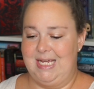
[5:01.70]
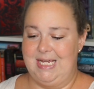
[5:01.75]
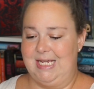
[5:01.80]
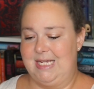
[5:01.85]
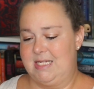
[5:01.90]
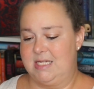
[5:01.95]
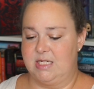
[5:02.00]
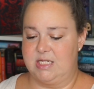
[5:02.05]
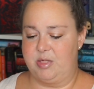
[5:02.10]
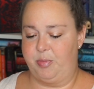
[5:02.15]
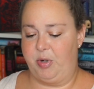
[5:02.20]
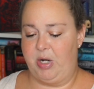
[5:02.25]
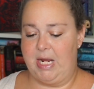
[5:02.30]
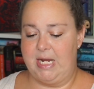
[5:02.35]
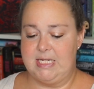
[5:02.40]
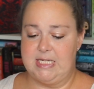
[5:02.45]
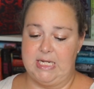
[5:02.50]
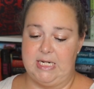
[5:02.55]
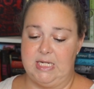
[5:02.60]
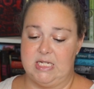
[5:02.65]
It's a
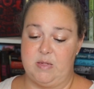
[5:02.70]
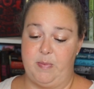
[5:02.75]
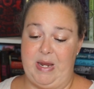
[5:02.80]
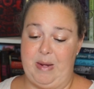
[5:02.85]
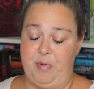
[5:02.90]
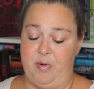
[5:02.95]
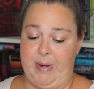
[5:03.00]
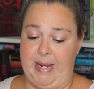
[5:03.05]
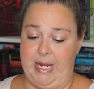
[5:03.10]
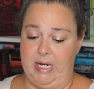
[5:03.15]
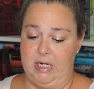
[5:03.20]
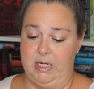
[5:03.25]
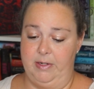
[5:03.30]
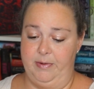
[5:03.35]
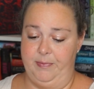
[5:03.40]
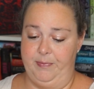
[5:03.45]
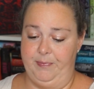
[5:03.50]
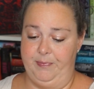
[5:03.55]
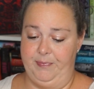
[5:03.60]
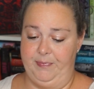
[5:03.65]
surprise. It is a paperback.
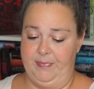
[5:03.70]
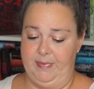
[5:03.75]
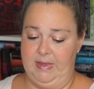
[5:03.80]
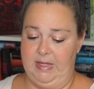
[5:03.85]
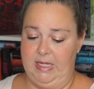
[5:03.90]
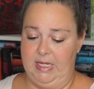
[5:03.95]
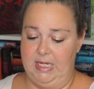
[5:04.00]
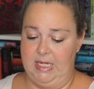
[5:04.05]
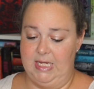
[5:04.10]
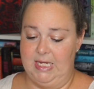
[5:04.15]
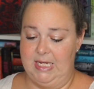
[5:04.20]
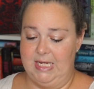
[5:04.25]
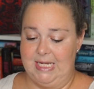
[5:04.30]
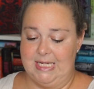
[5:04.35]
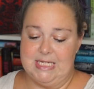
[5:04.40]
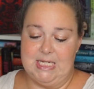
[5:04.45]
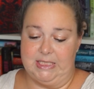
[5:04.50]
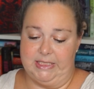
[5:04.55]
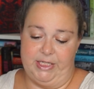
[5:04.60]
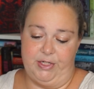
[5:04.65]

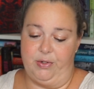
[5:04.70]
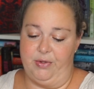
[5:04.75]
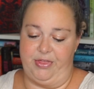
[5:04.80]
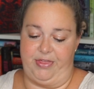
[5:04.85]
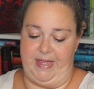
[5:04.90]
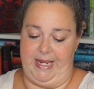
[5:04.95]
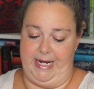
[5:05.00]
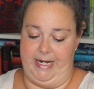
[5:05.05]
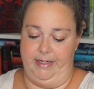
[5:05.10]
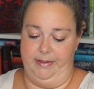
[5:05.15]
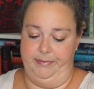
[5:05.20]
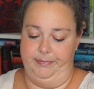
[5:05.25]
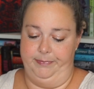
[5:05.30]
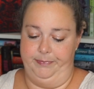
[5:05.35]
It's a little thing,